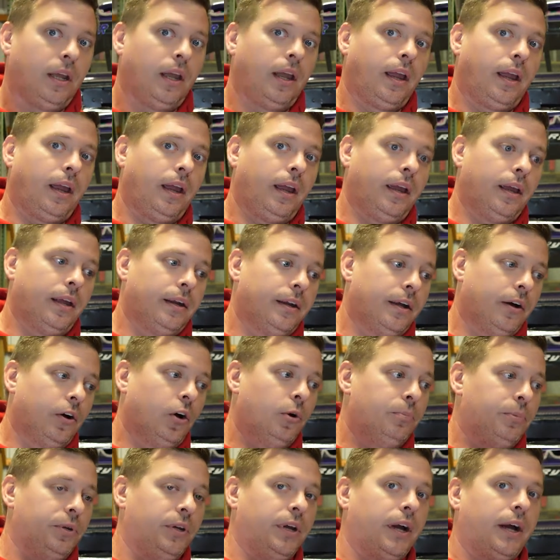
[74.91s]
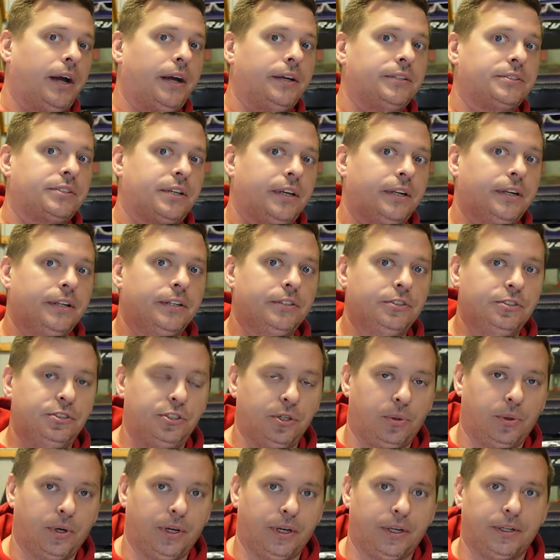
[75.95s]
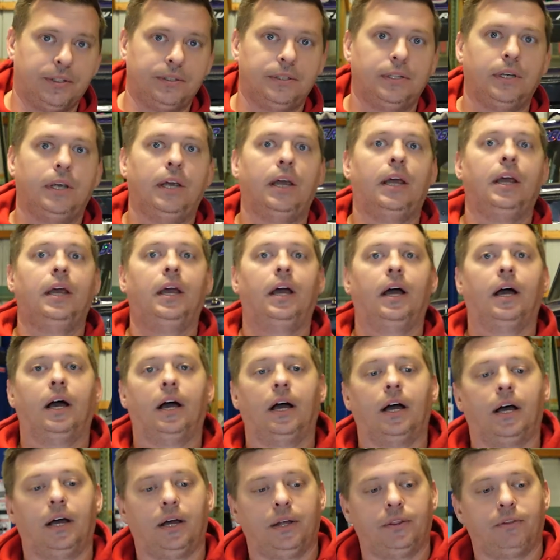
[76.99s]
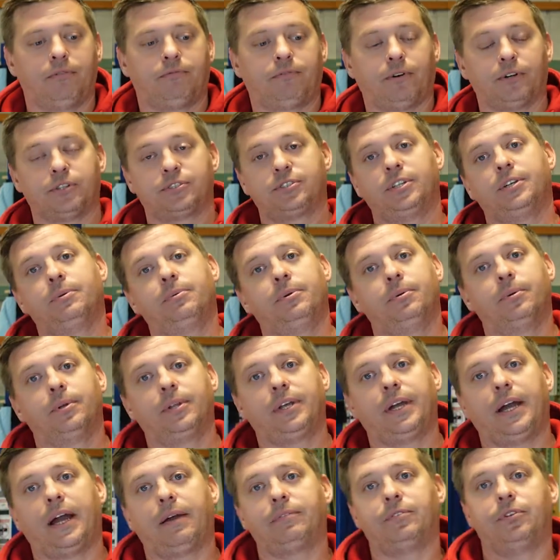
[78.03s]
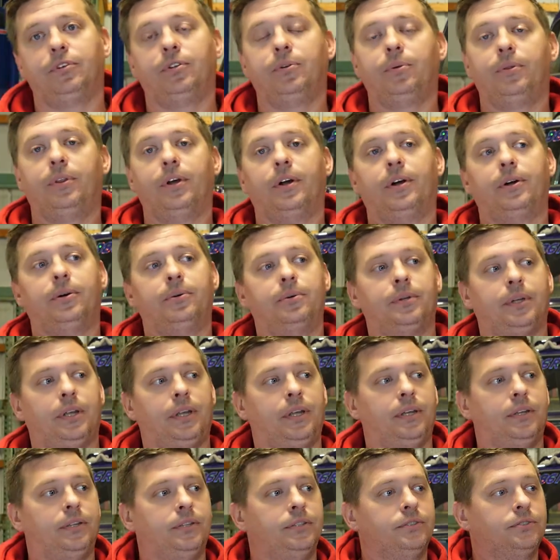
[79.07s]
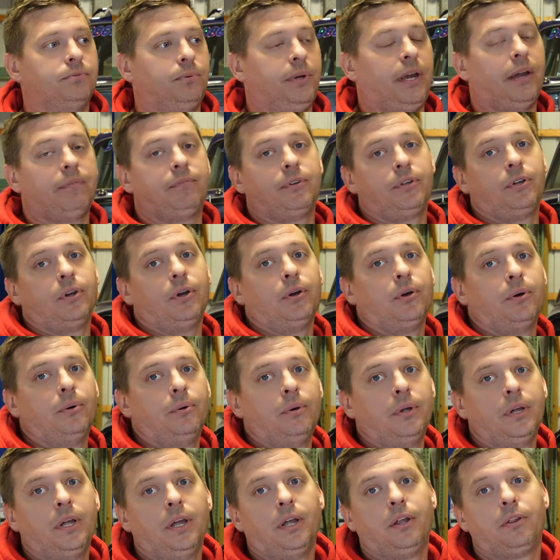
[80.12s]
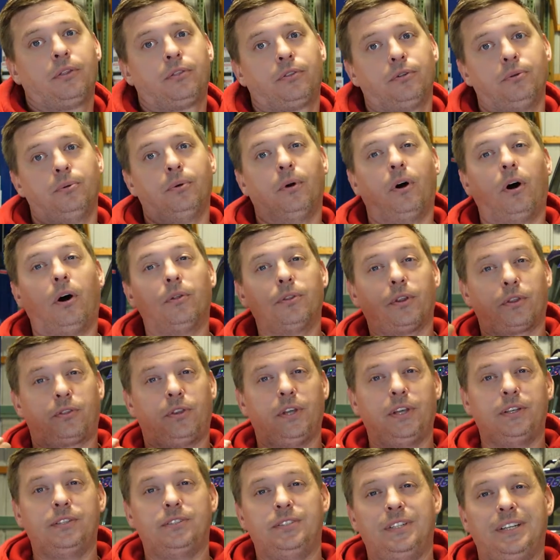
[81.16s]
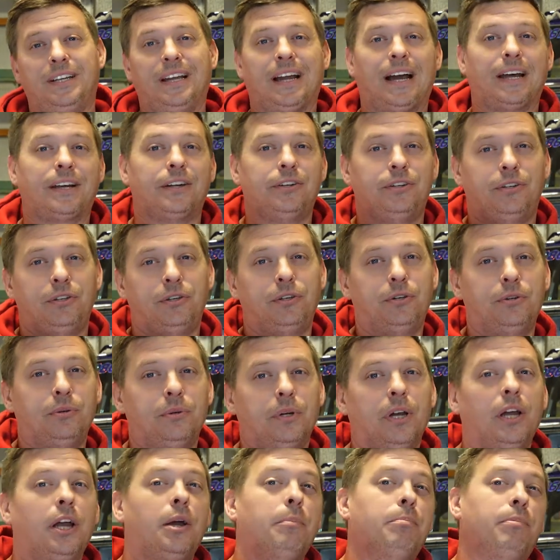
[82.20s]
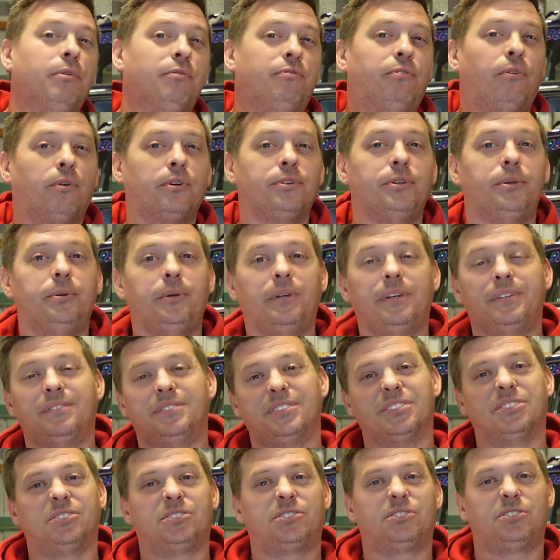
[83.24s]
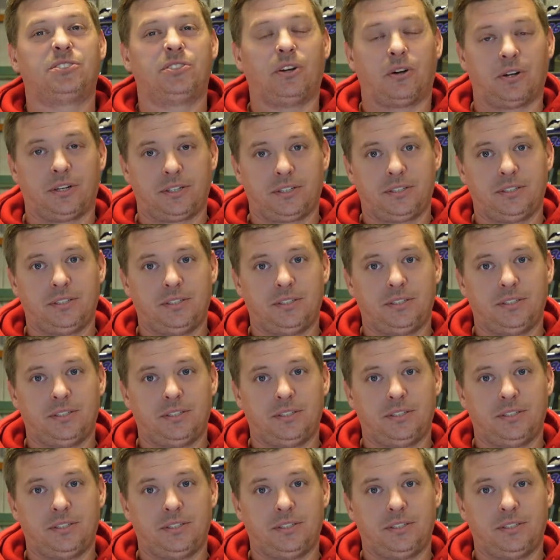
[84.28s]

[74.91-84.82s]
and I hope you guys can enjoy it. The first thing we really have to do though is we have to go through all the things you gotta do before you even start.